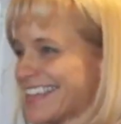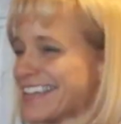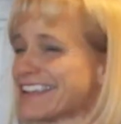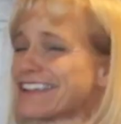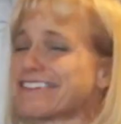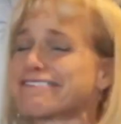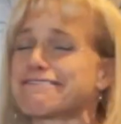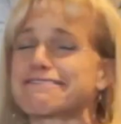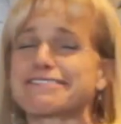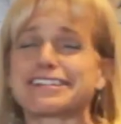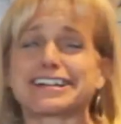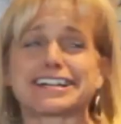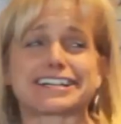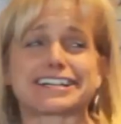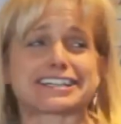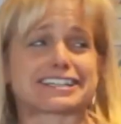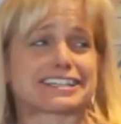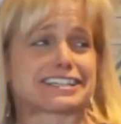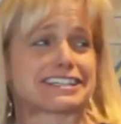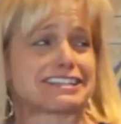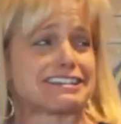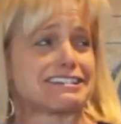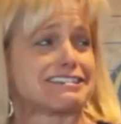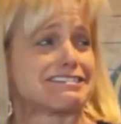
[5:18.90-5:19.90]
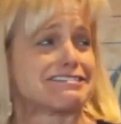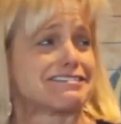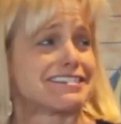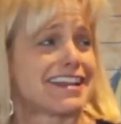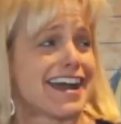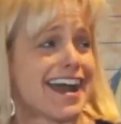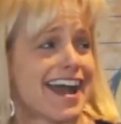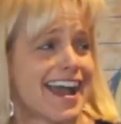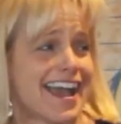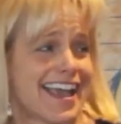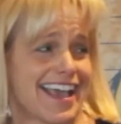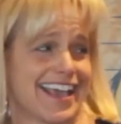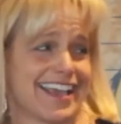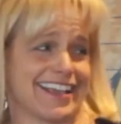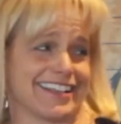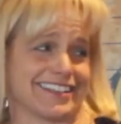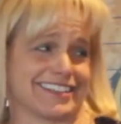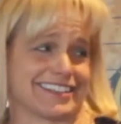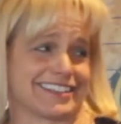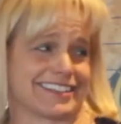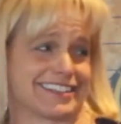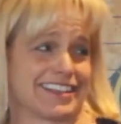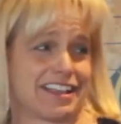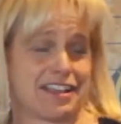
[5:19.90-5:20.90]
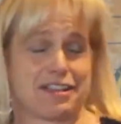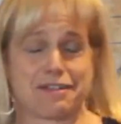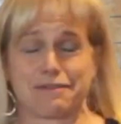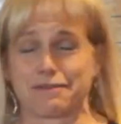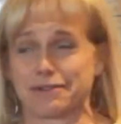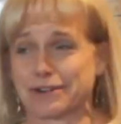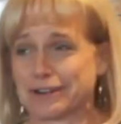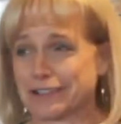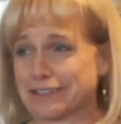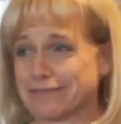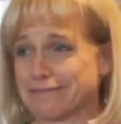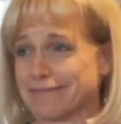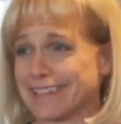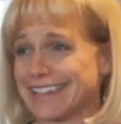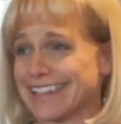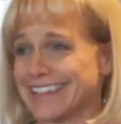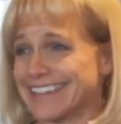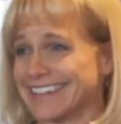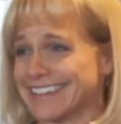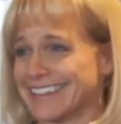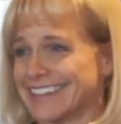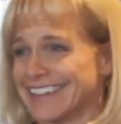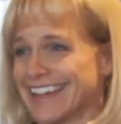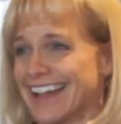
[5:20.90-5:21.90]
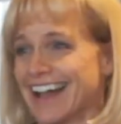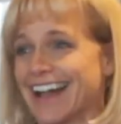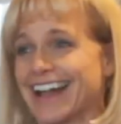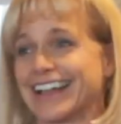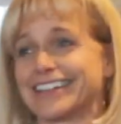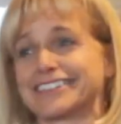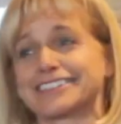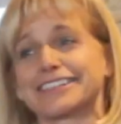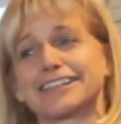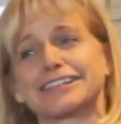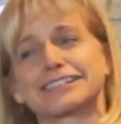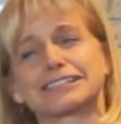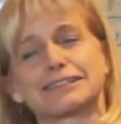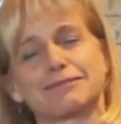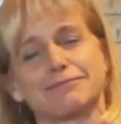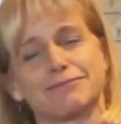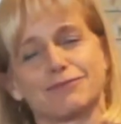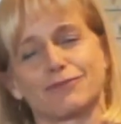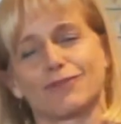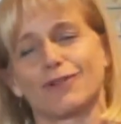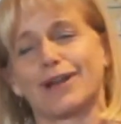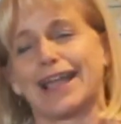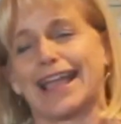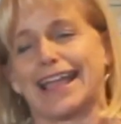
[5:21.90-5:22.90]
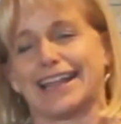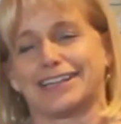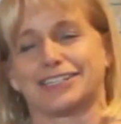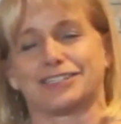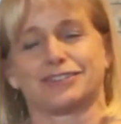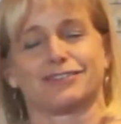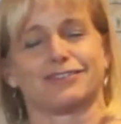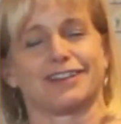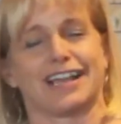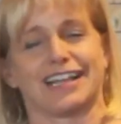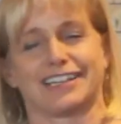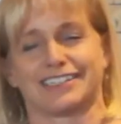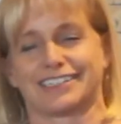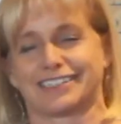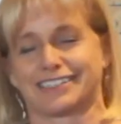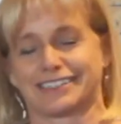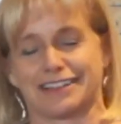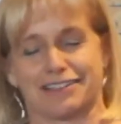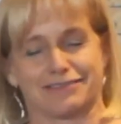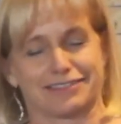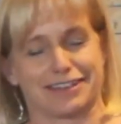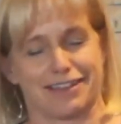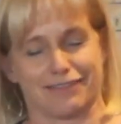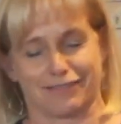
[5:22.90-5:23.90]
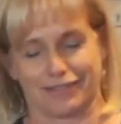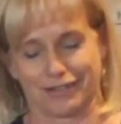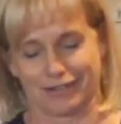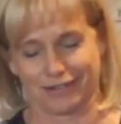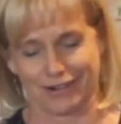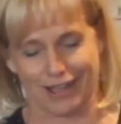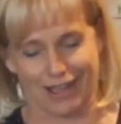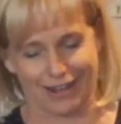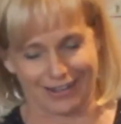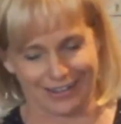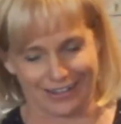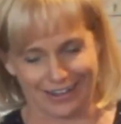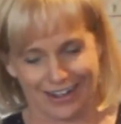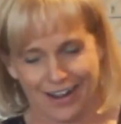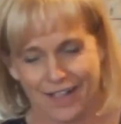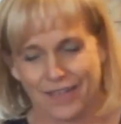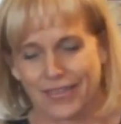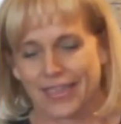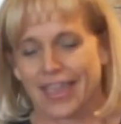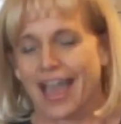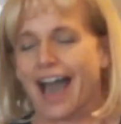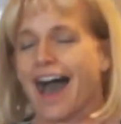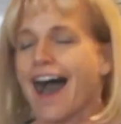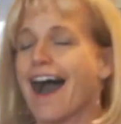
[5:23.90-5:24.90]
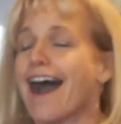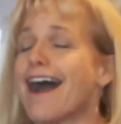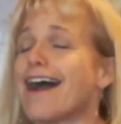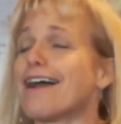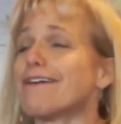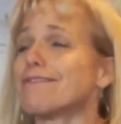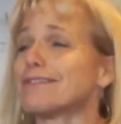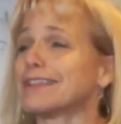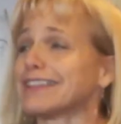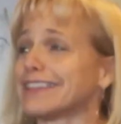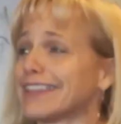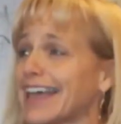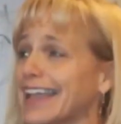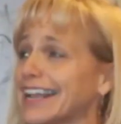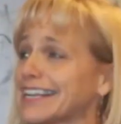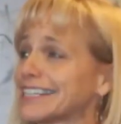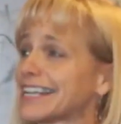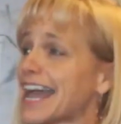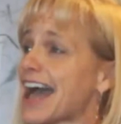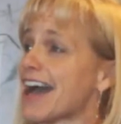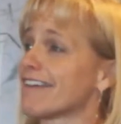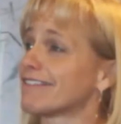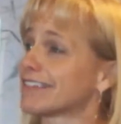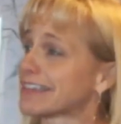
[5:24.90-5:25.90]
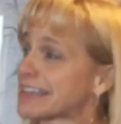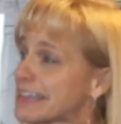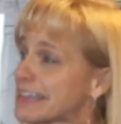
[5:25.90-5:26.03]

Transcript: you I were too nice. Yeah. Were you mean? I saw some way too nice stuff going on here. I would like to have